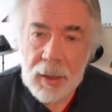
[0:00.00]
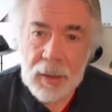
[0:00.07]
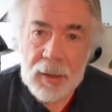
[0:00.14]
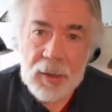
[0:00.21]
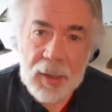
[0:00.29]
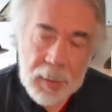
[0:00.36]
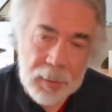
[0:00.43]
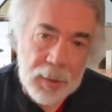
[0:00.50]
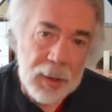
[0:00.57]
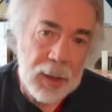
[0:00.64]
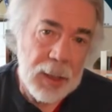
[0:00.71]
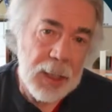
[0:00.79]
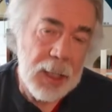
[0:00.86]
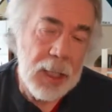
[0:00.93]

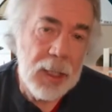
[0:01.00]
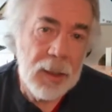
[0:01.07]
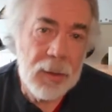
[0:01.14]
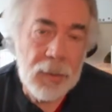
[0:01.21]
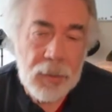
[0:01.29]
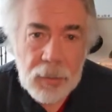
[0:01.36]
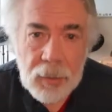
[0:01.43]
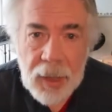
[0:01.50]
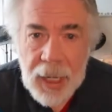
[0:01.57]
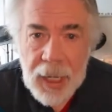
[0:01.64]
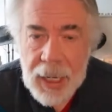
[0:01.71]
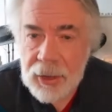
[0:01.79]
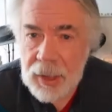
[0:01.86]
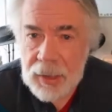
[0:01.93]
separately
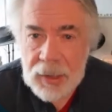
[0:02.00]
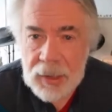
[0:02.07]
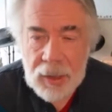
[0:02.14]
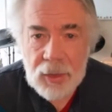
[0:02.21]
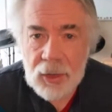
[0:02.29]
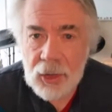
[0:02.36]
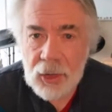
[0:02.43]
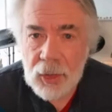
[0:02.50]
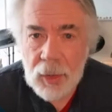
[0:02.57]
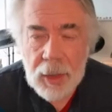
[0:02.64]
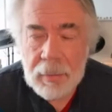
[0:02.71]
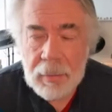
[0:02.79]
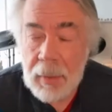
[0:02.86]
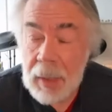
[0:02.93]
write just a
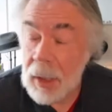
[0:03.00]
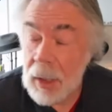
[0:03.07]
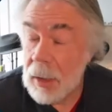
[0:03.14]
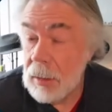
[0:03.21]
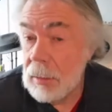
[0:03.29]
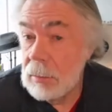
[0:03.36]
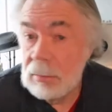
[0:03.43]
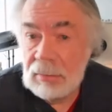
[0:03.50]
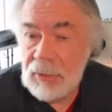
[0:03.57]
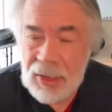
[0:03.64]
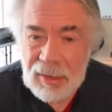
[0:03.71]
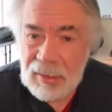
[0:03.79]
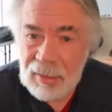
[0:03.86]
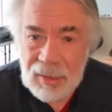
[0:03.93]
short memo.
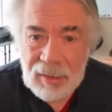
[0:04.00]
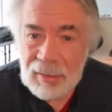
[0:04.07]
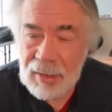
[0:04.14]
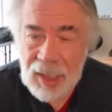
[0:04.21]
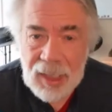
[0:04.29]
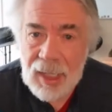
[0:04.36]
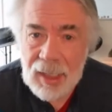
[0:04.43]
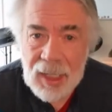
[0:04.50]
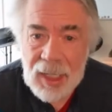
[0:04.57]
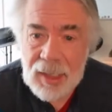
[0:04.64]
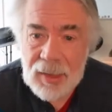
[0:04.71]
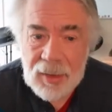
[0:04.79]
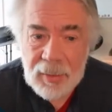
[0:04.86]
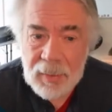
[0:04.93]
It
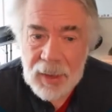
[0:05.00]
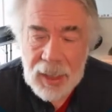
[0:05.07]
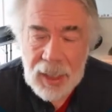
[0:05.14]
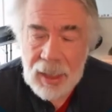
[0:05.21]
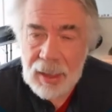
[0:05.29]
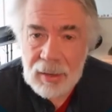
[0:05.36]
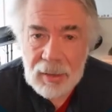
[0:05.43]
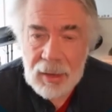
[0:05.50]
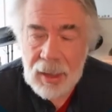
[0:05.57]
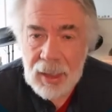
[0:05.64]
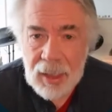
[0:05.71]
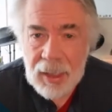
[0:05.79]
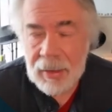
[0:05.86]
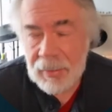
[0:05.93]
needs to be
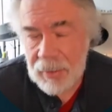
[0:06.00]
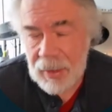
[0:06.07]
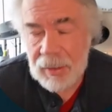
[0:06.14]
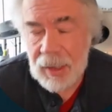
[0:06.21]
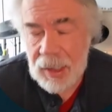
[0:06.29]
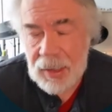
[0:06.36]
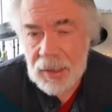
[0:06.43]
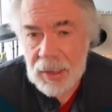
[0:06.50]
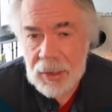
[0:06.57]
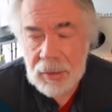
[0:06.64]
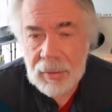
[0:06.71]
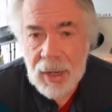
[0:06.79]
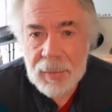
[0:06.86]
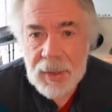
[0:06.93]
that it's
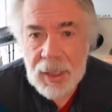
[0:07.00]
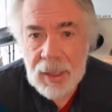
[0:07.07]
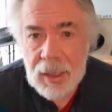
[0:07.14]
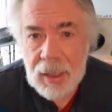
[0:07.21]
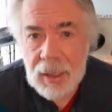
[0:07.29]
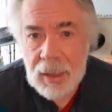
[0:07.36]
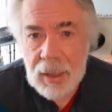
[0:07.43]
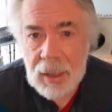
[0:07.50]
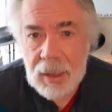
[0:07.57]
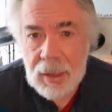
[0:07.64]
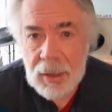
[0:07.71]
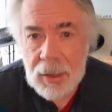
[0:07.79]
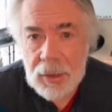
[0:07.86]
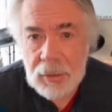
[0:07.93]
described in the
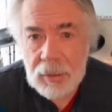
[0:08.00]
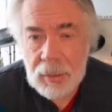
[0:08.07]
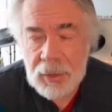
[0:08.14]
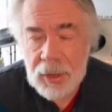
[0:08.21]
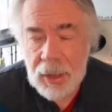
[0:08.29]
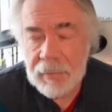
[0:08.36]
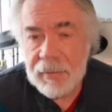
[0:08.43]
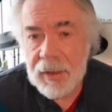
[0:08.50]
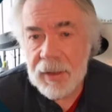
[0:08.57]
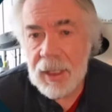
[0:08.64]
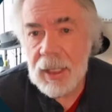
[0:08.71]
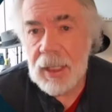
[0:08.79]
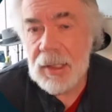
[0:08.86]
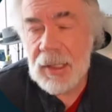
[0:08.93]
description of
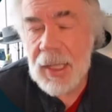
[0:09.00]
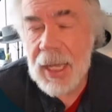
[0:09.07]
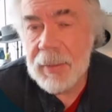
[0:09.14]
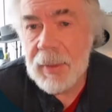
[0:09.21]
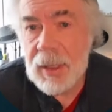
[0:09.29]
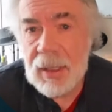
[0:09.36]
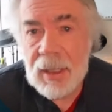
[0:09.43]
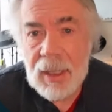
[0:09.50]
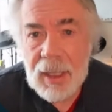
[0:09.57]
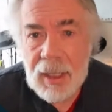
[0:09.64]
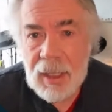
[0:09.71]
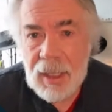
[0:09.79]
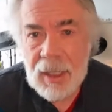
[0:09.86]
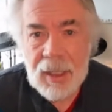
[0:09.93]
the assignment,
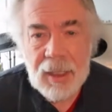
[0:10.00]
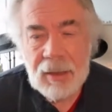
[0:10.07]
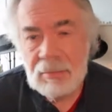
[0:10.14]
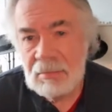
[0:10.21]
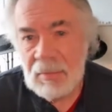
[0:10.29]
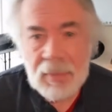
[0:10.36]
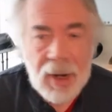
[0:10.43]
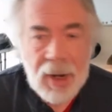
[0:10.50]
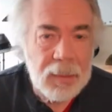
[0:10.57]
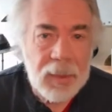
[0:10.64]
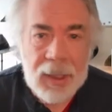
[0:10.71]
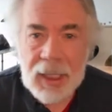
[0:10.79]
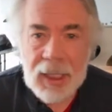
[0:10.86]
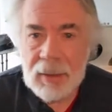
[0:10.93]

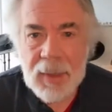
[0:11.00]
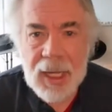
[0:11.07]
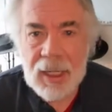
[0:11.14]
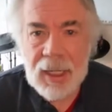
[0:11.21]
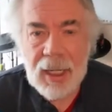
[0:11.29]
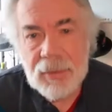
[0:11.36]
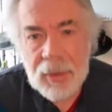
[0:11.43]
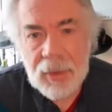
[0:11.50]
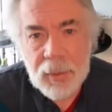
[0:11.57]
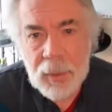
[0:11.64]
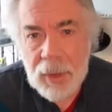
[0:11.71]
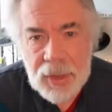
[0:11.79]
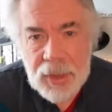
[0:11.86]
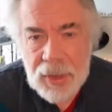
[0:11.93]
probably about 100
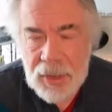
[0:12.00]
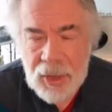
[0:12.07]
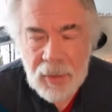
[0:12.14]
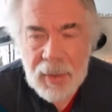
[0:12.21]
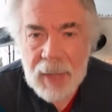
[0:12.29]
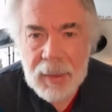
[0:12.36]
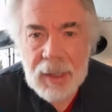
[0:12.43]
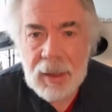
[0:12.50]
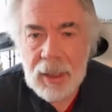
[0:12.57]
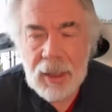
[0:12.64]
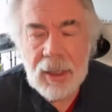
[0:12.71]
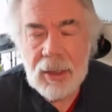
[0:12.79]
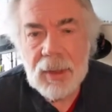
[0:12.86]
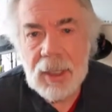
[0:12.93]
words or so. Maybe you
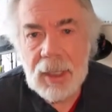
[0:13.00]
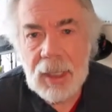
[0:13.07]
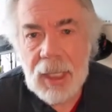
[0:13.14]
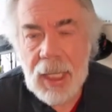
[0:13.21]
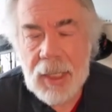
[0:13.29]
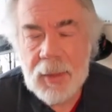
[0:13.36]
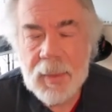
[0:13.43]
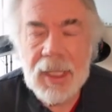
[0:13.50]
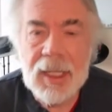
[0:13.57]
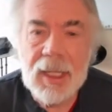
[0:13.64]
can do a little less, but